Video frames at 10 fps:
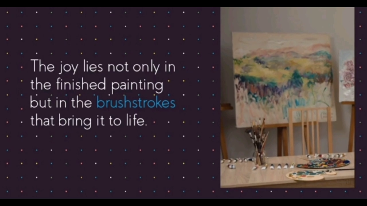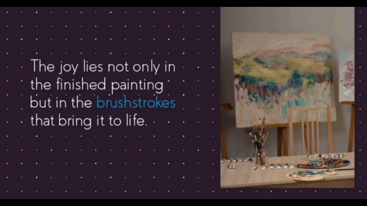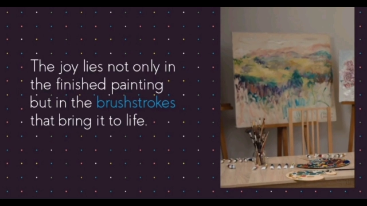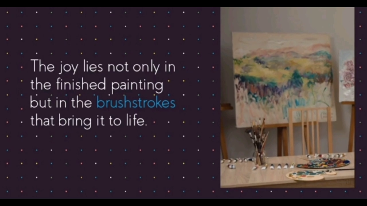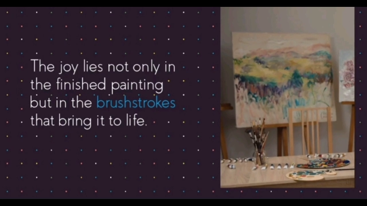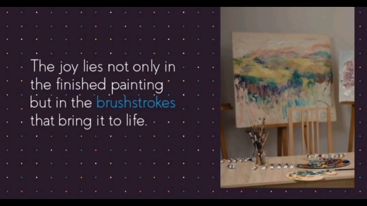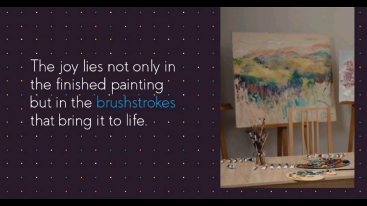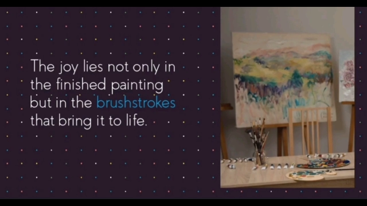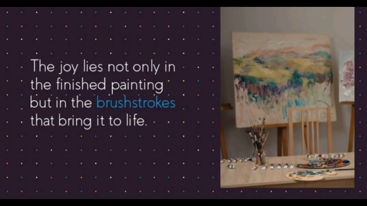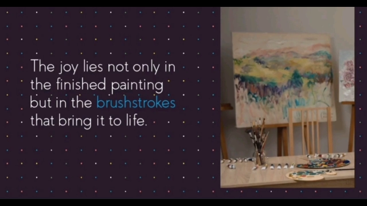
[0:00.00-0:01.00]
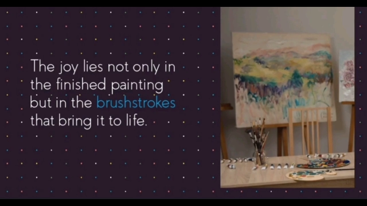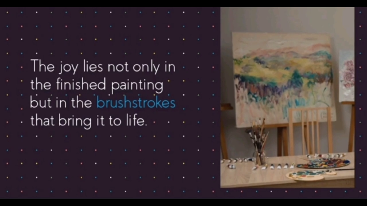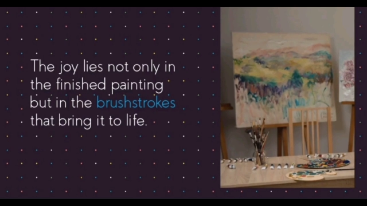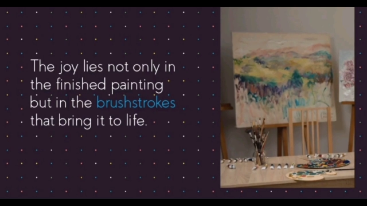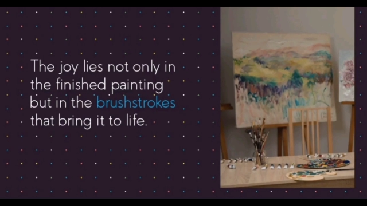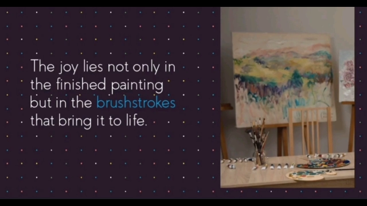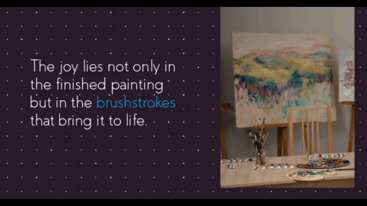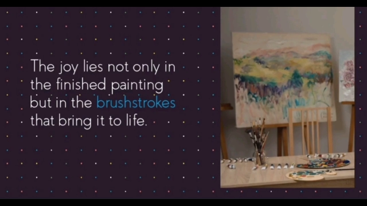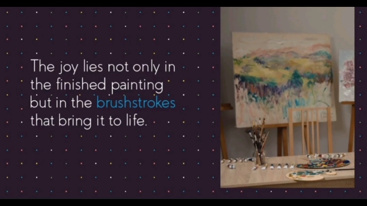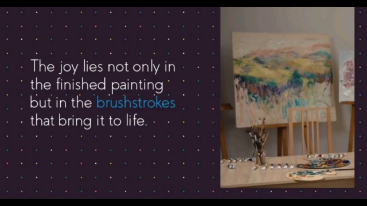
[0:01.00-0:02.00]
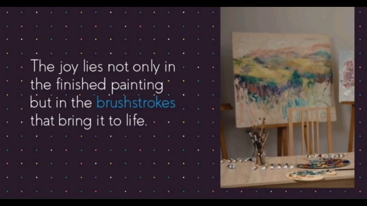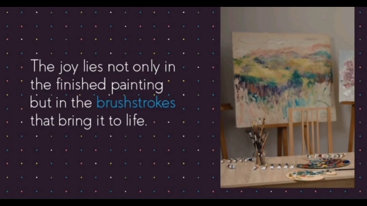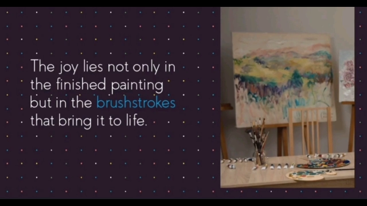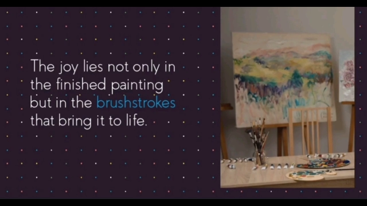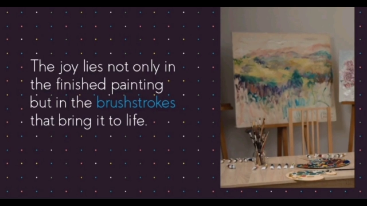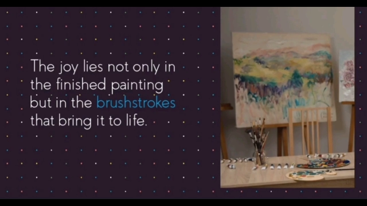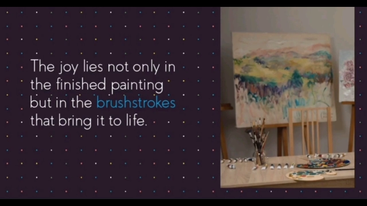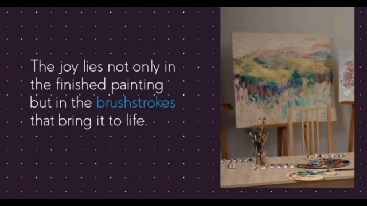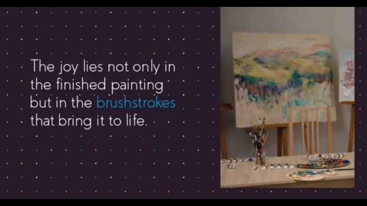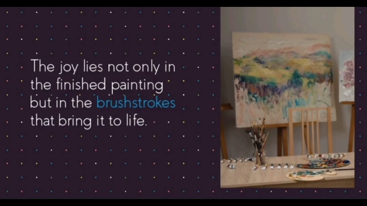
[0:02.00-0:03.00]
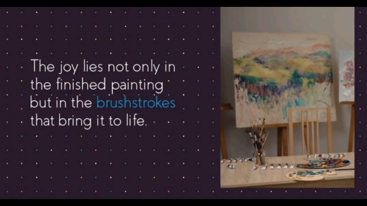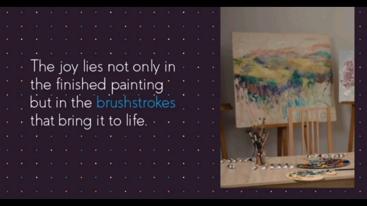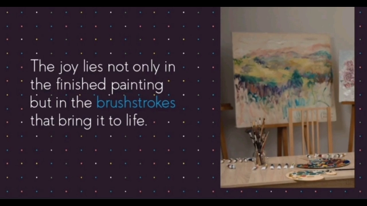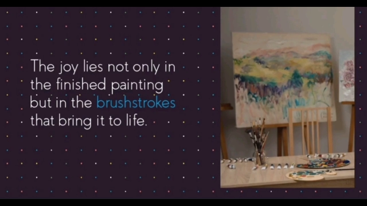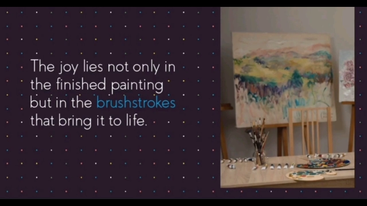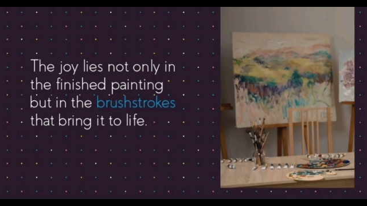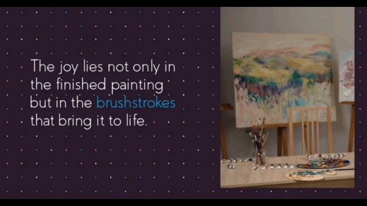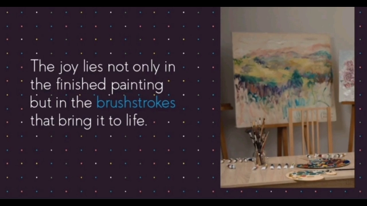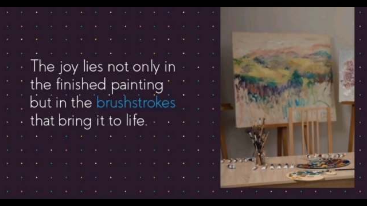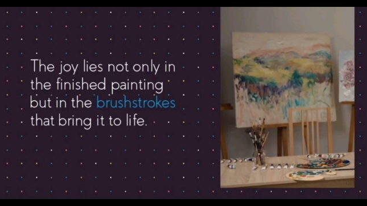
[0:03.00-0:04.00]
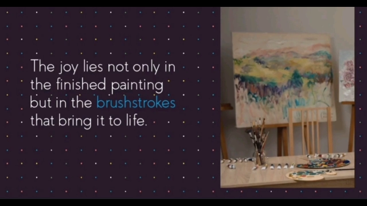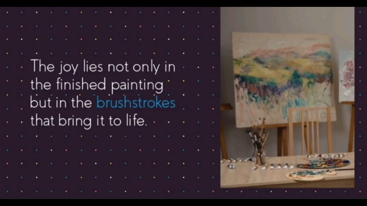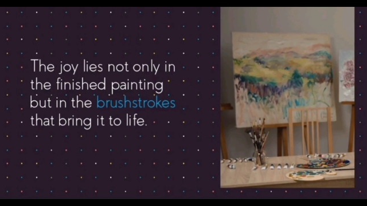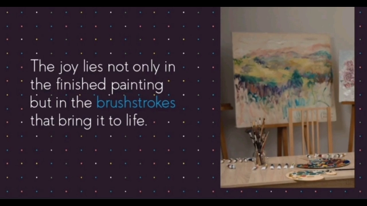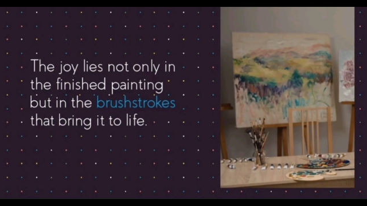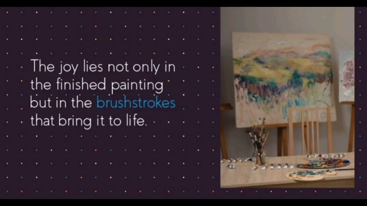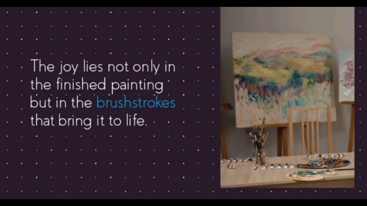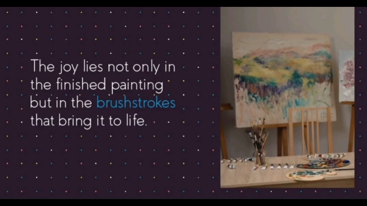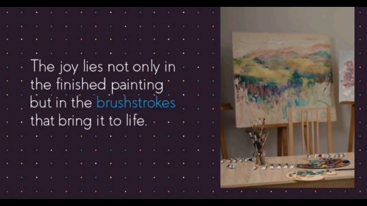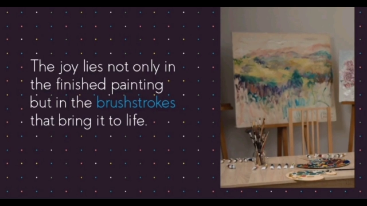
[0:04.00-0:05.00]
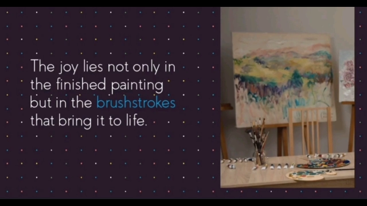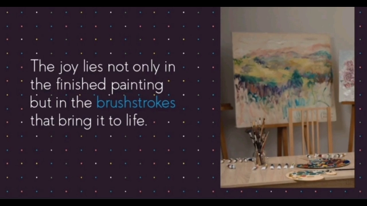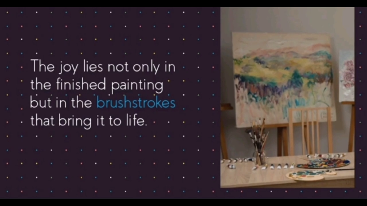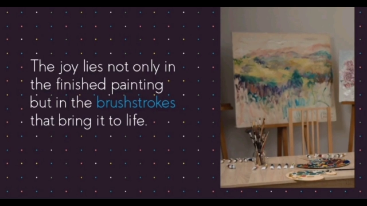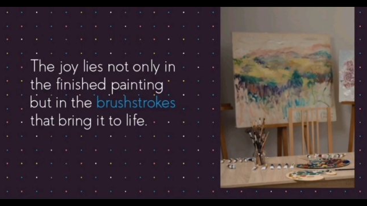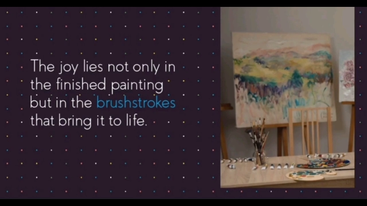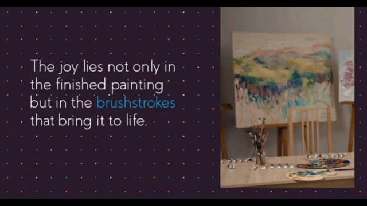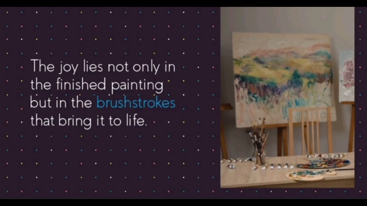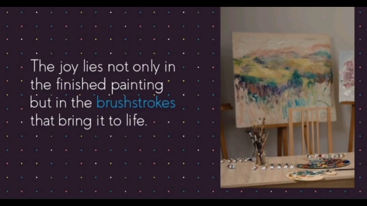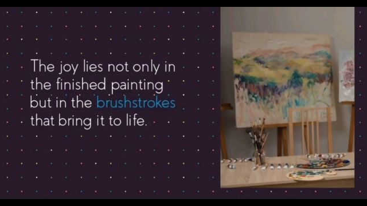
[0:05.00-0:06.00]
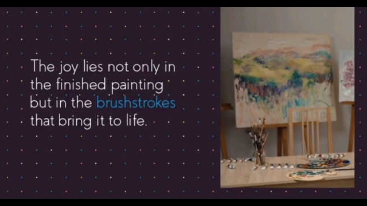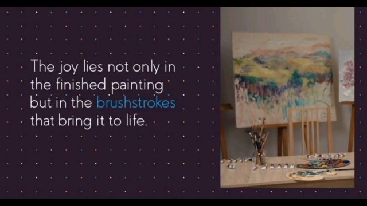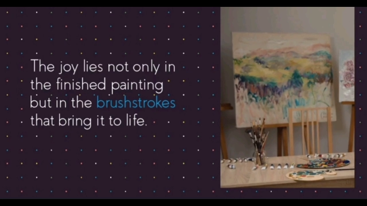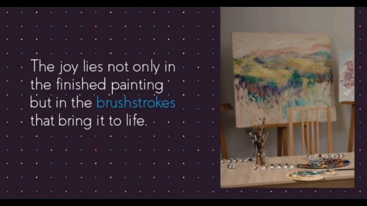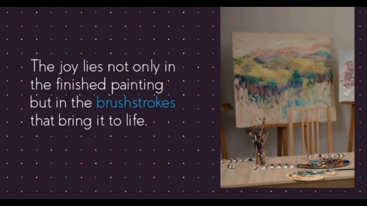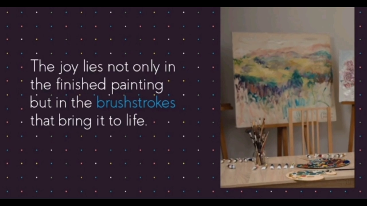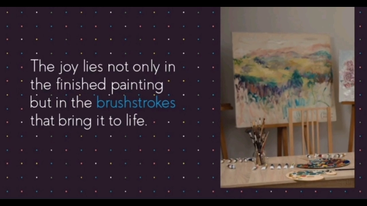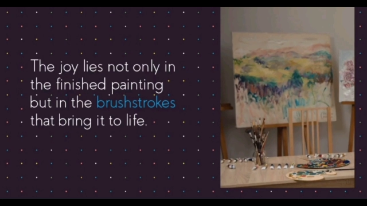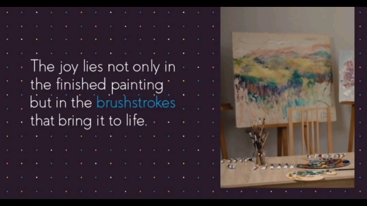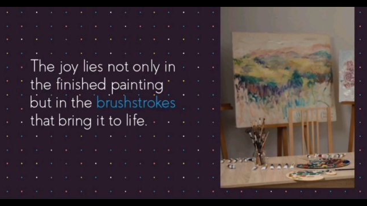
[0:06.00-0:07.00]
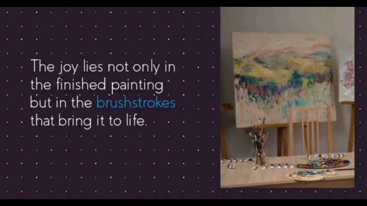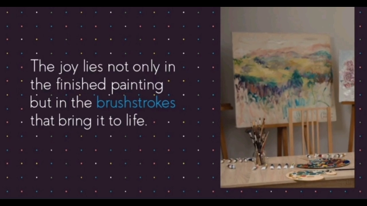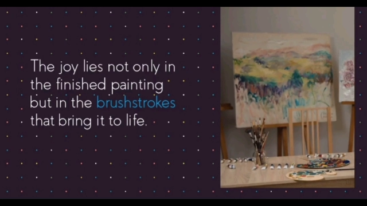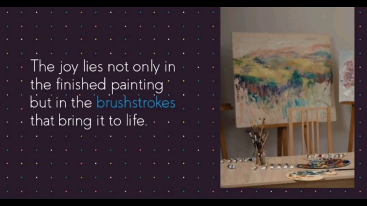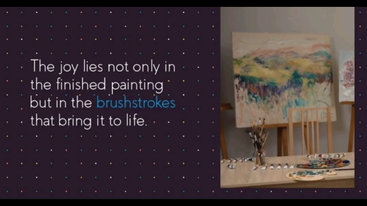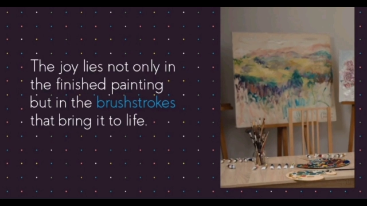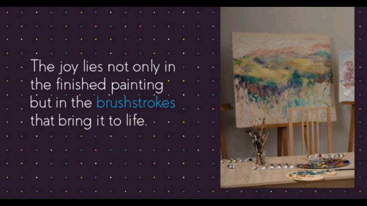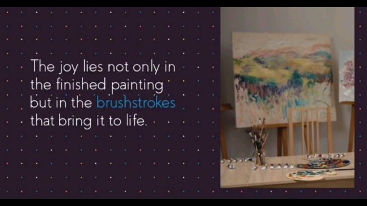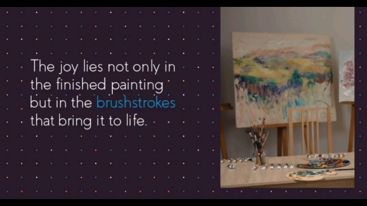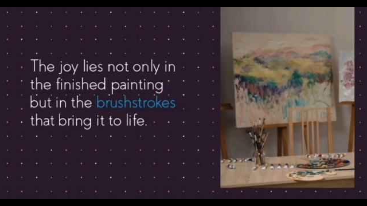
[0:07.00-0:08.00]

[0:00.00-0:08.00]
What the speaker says: (no speaker visible)